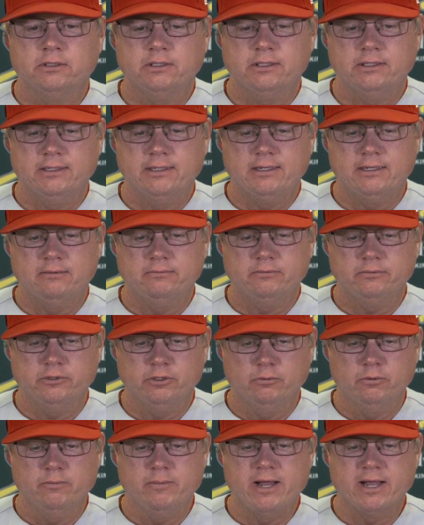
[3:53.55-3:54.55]
And
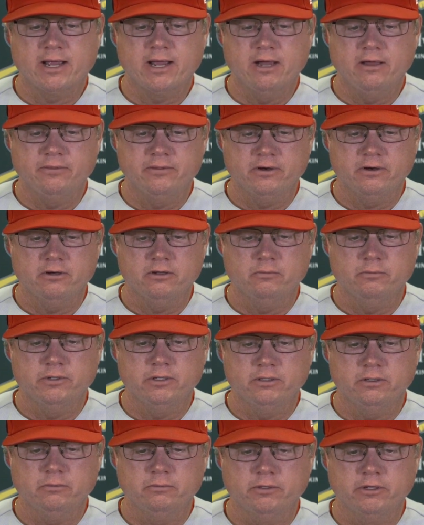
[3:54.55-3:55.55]
he'll be back out there and
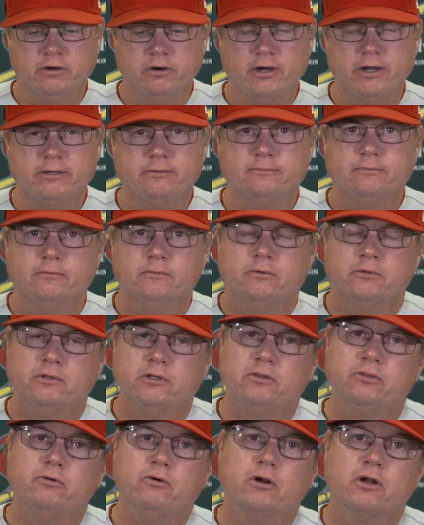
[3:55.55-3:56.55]
he'll be great.
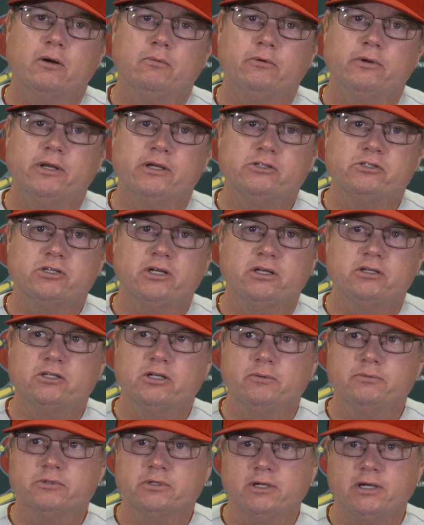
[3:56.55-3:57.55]
Did throw a couple of nice
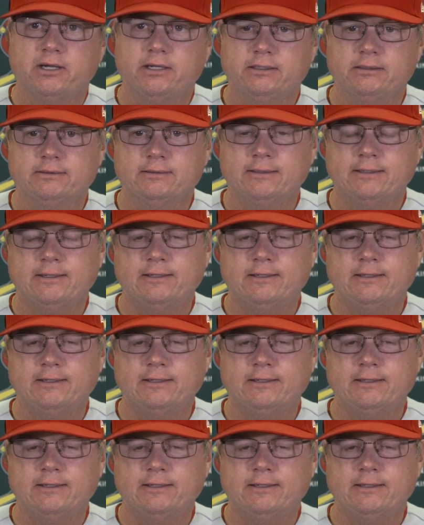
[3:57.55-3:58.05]
change-ups tonight.